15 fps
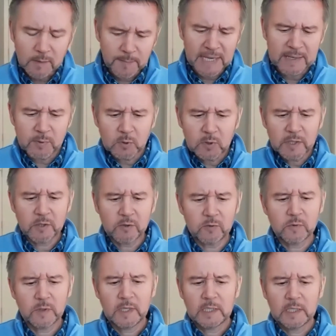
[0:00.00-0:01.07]
people
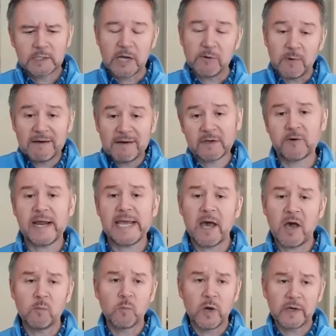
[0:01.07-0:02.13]
who don't have a great
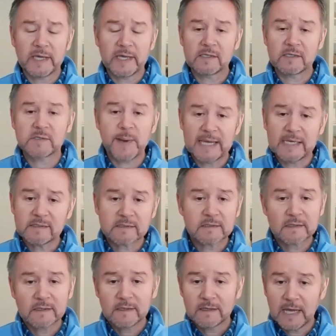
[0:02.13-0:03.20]
home working
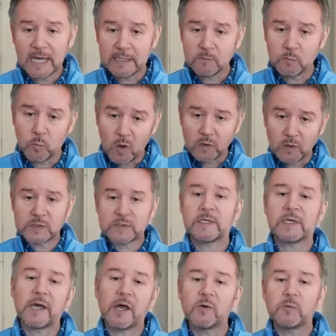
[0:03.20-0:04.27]
space and want
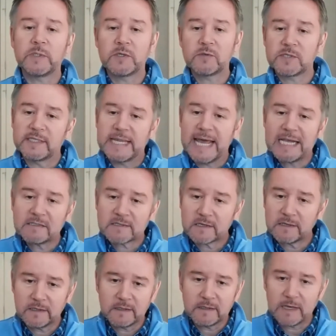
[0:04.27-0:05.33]
to go use a desk
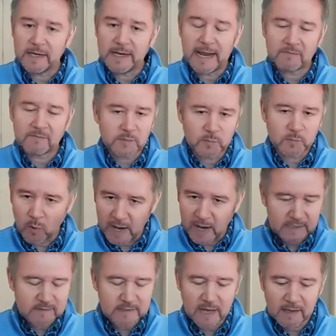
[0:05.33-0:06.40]
and have some
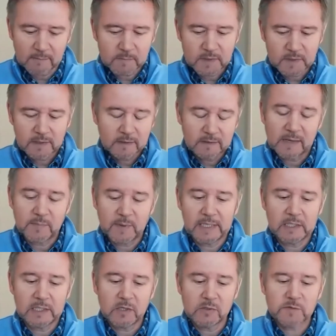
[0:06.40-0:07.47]
quiet time. They're
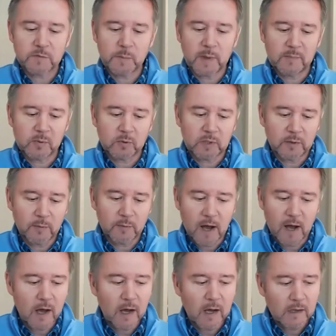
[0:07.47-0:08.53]
being used for people who
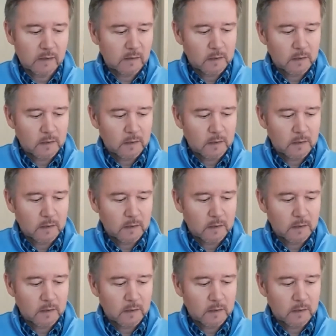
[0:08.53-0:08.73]
are,